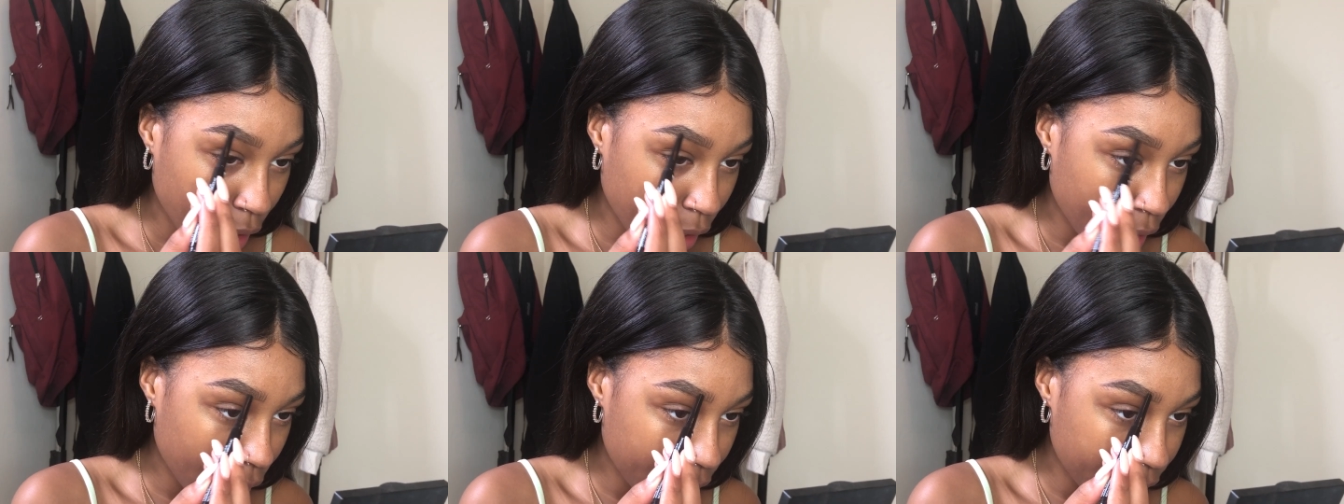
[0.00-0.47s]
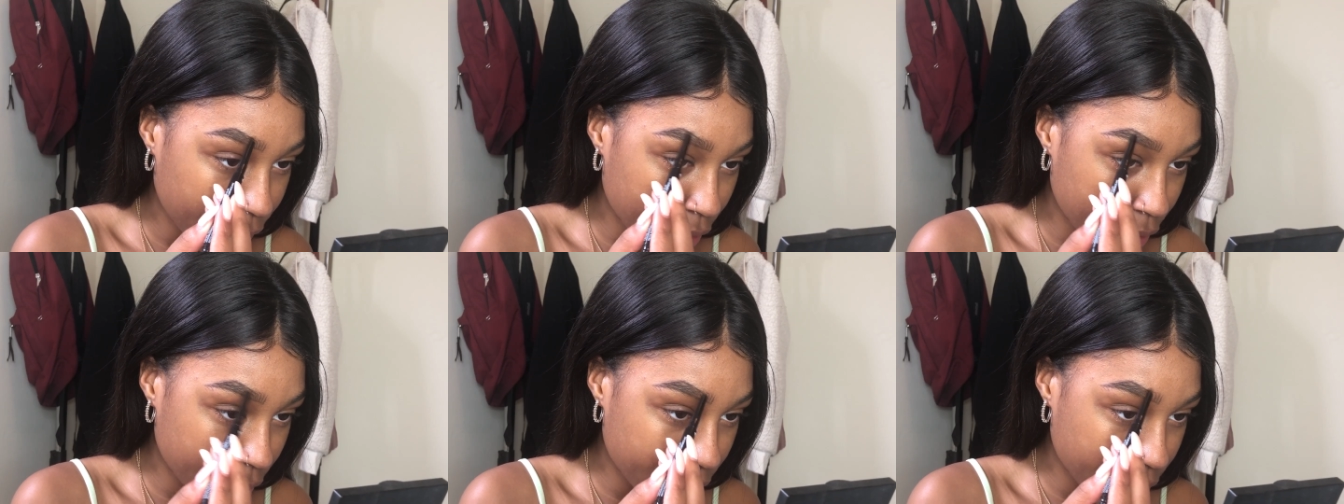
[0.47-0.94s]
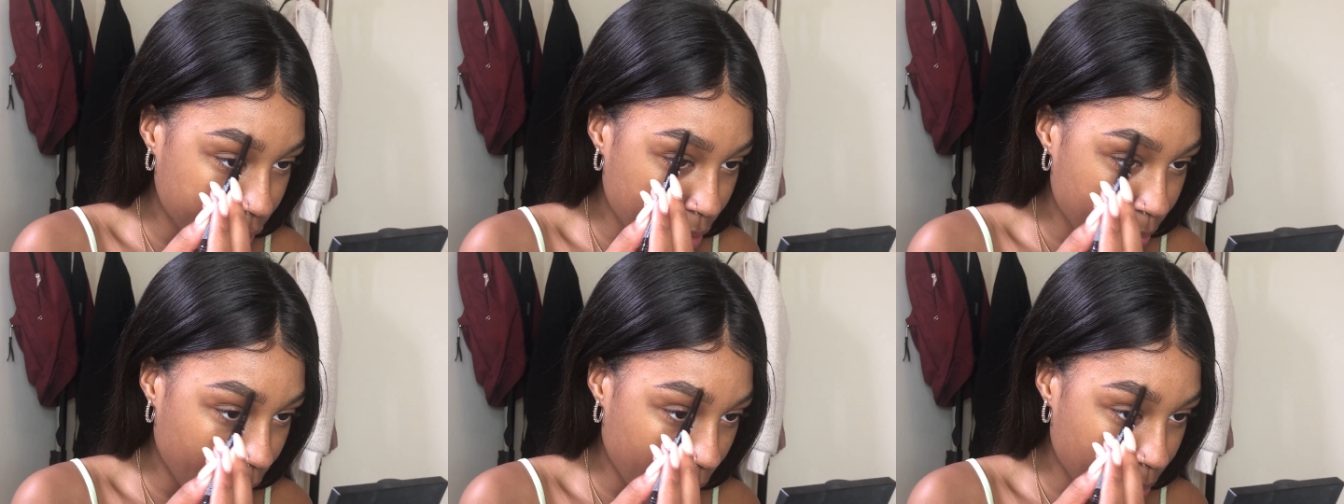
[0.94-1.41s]
I have
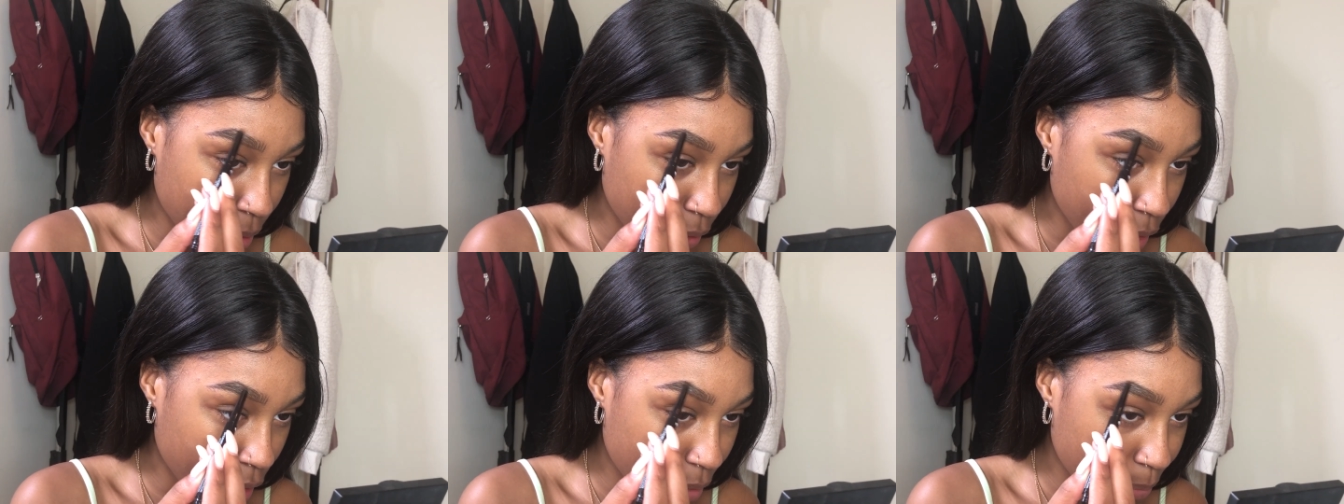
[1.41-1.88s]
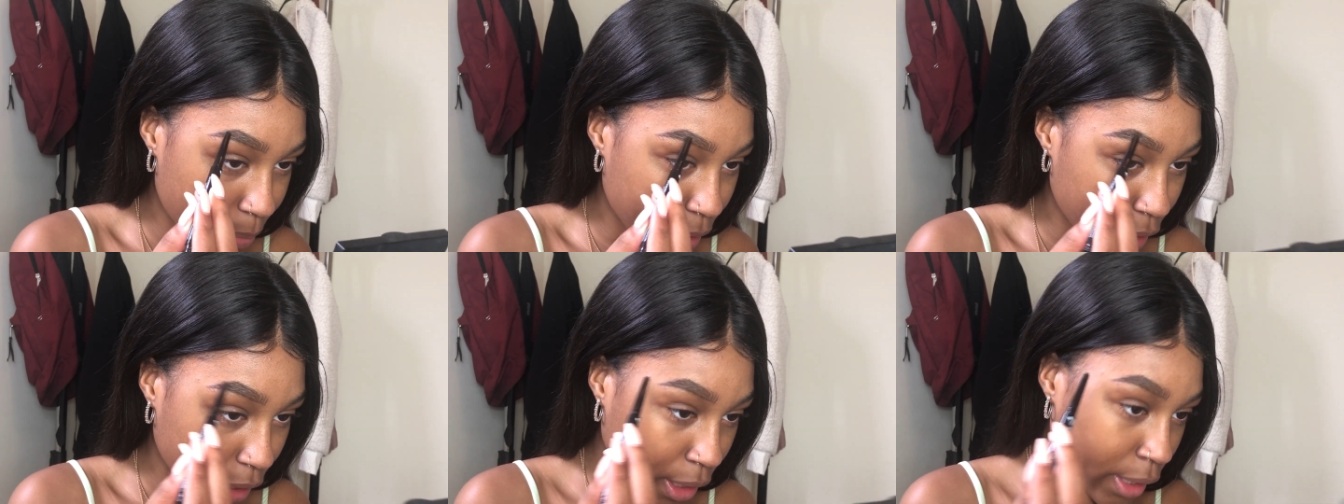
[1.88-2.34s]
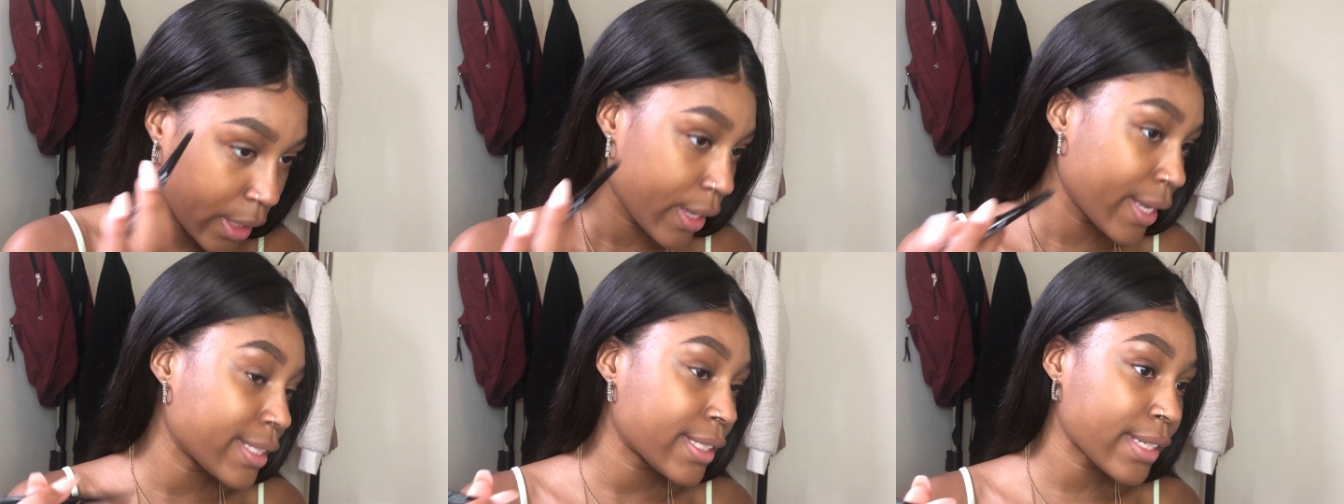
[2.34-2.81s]
some eyebrow hair, but
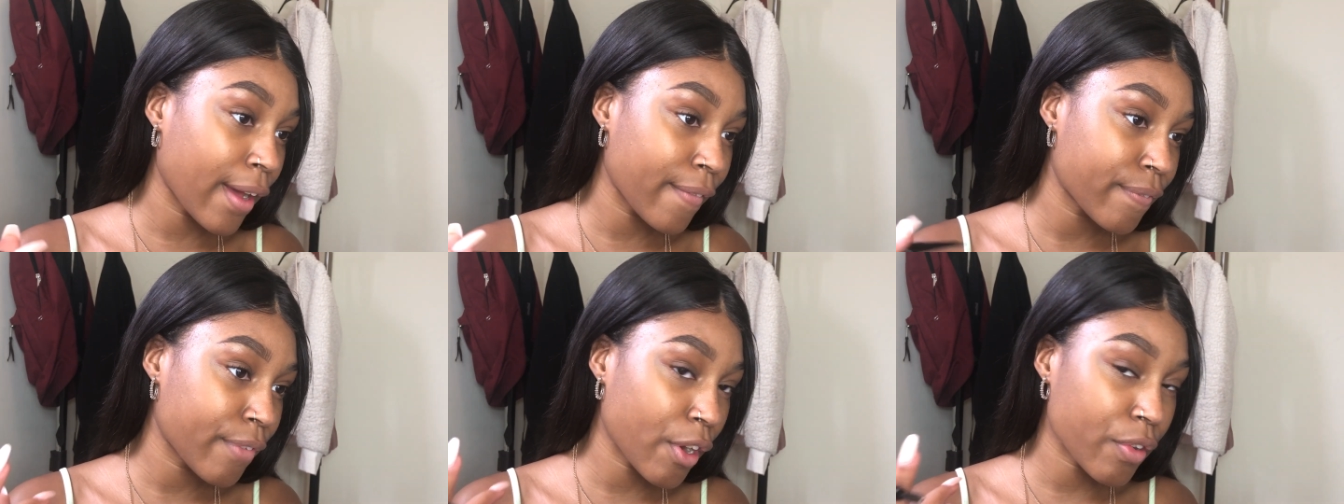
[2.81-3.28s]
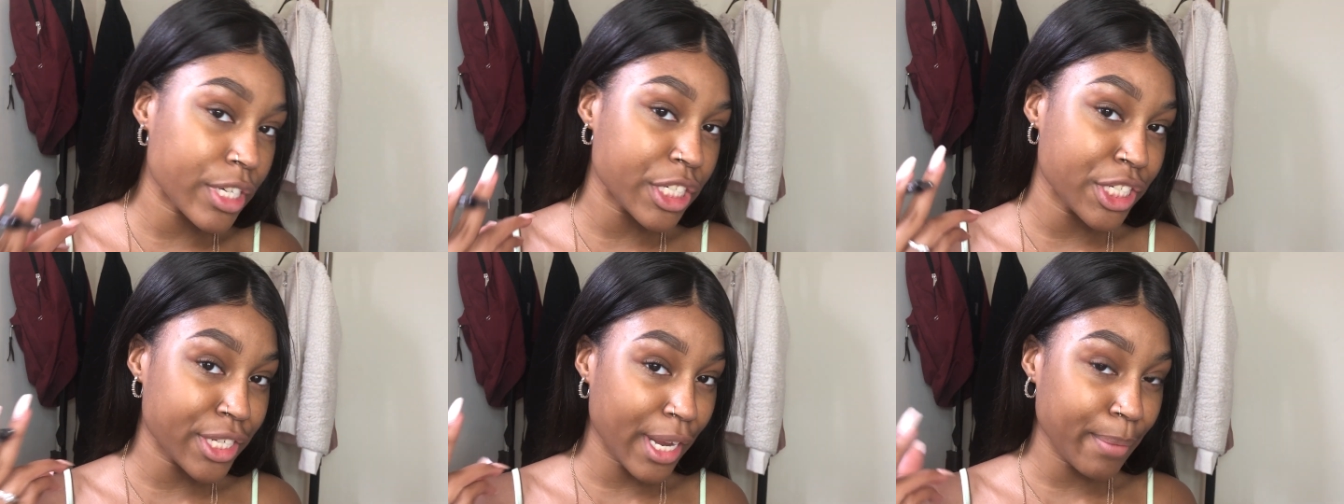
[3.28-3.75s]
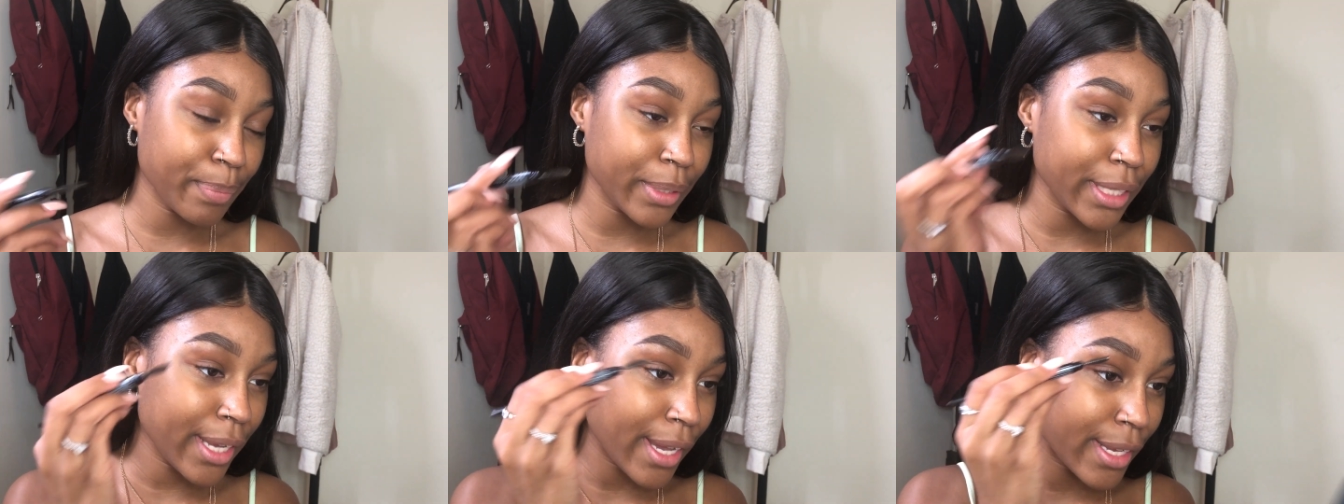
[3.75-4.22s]
it's not very
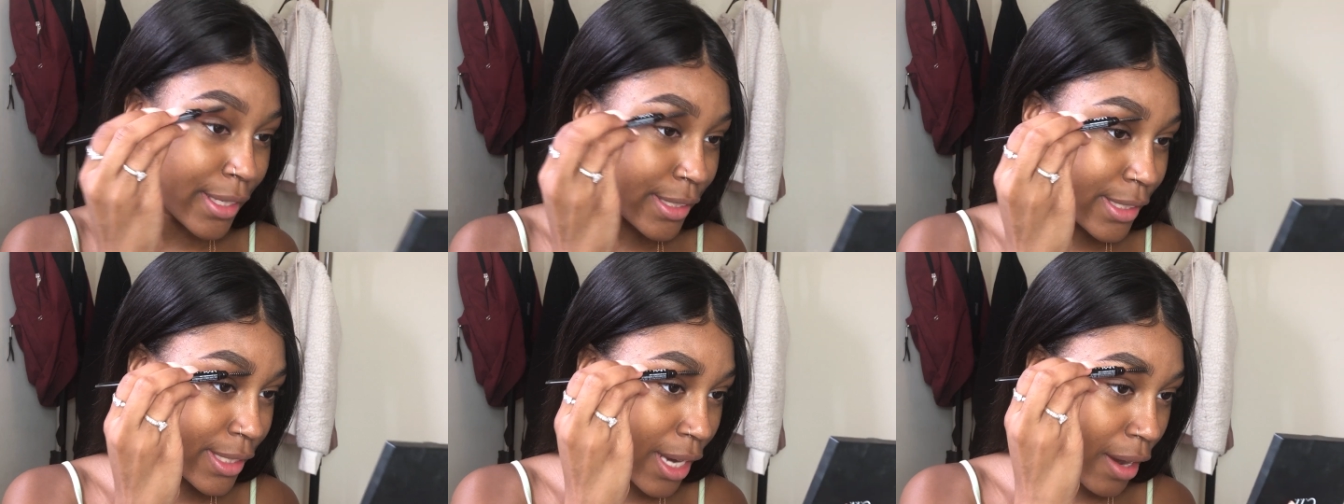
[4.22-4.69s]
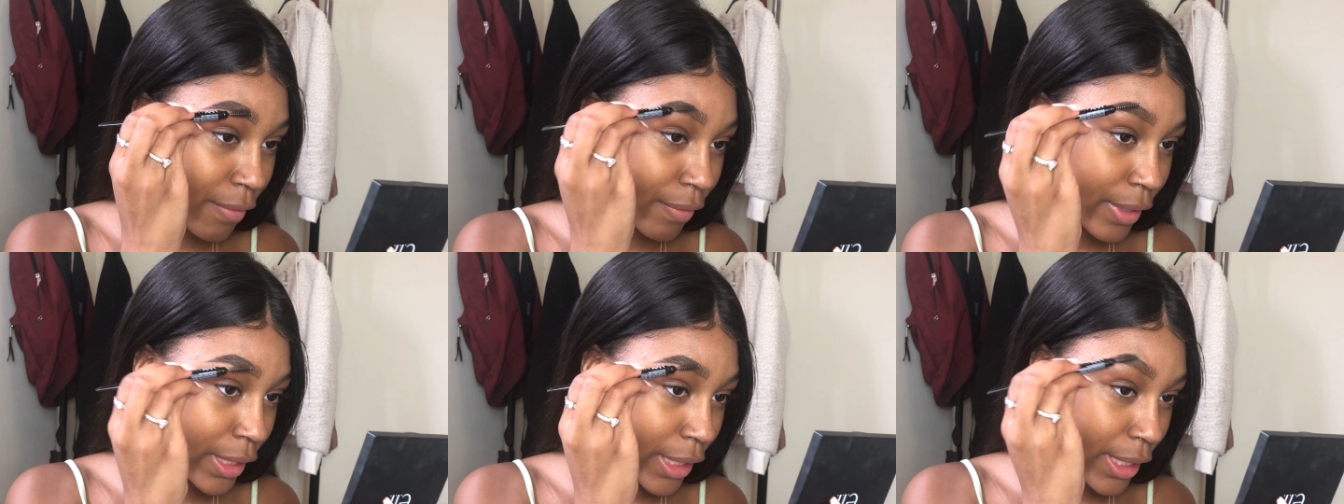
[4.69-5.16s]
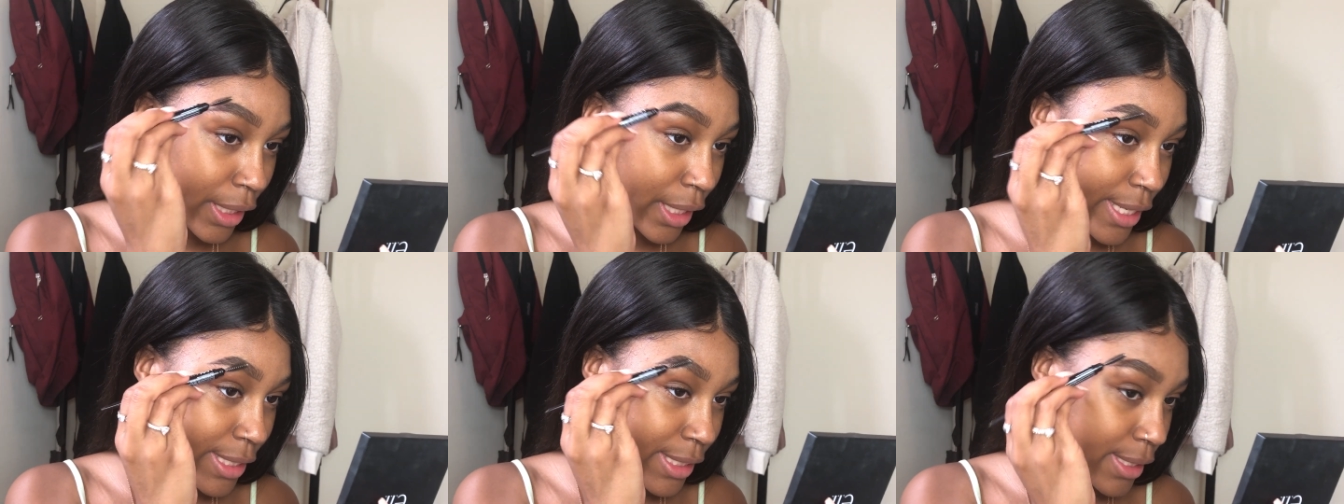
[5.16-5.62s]
shapely and it's not
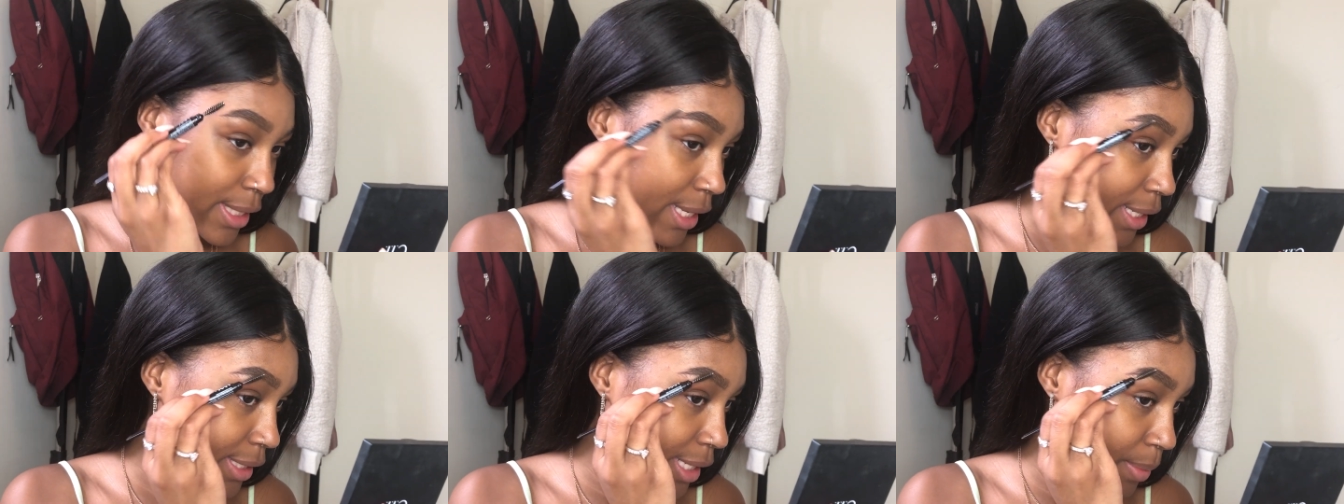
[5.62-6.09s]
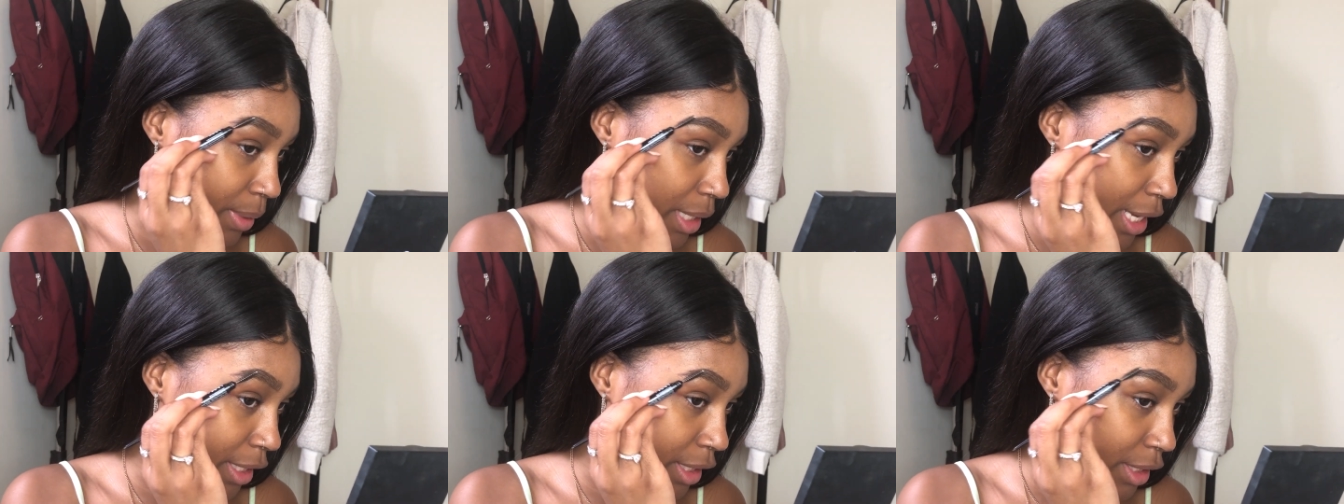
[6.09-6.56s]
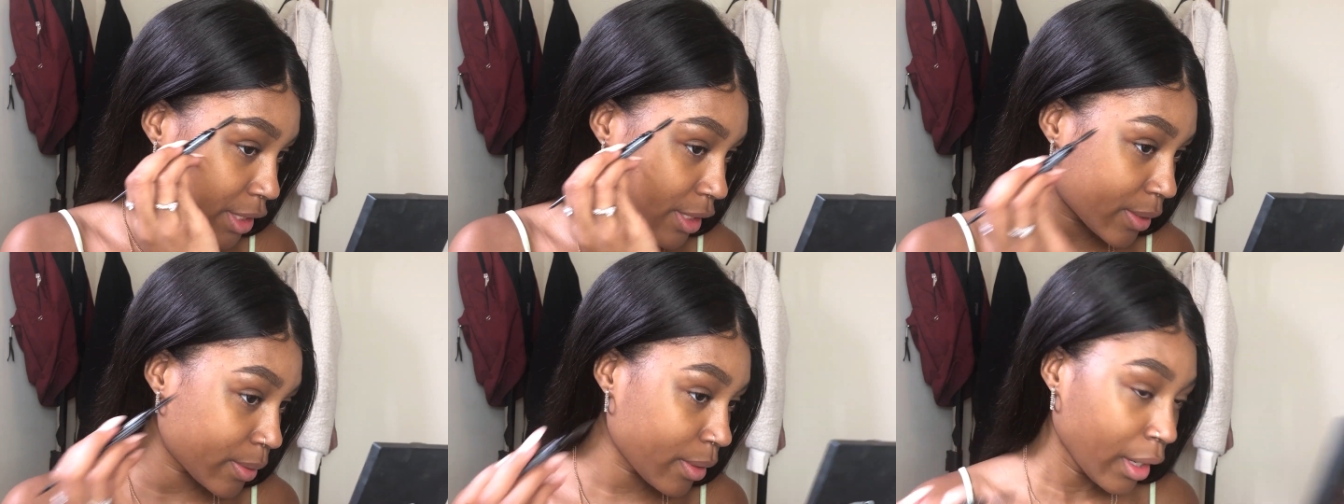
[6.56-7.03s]
really as thick as I would like it
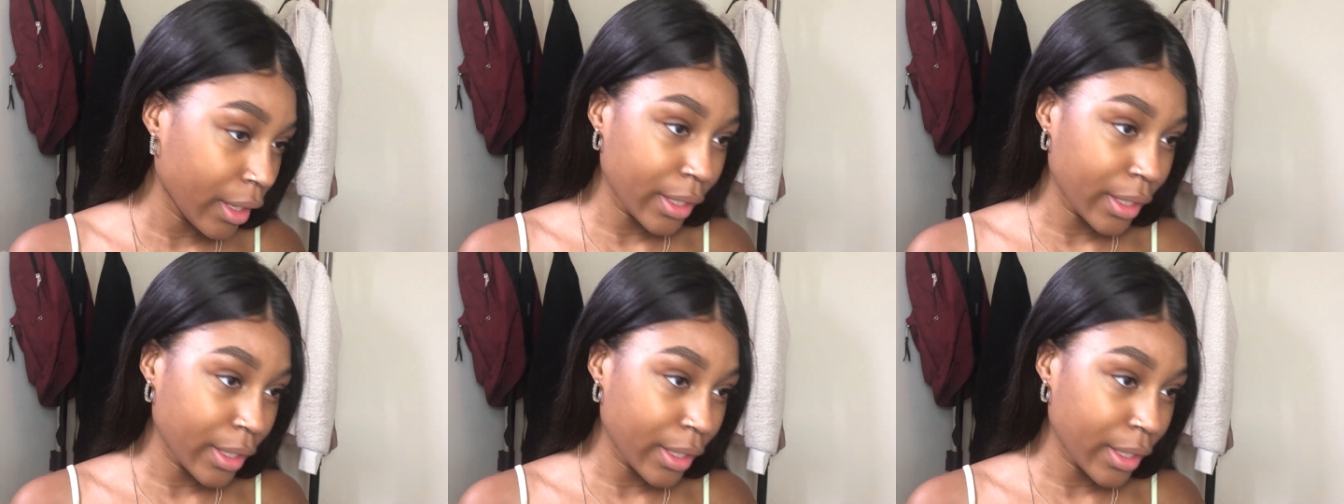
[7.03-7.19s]
to.